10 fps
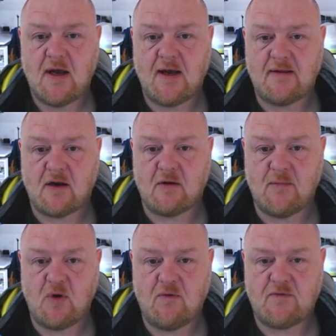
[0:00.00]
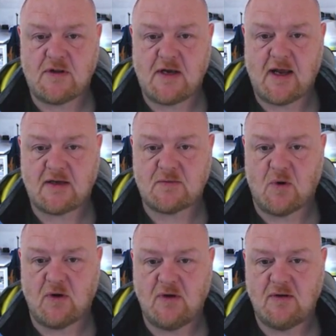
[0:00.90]
and then I'll move to the next
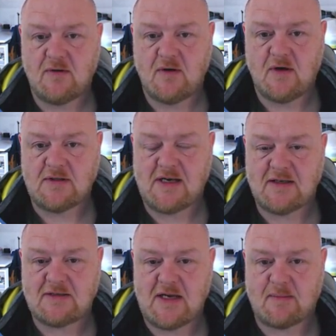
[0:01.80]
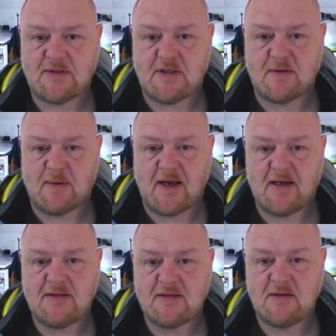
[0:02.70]
one until it snaps into
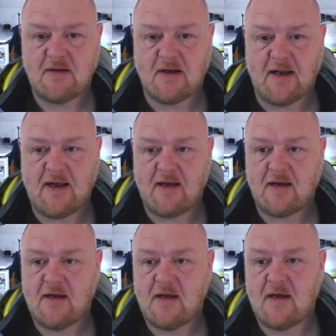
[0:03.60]
place, click,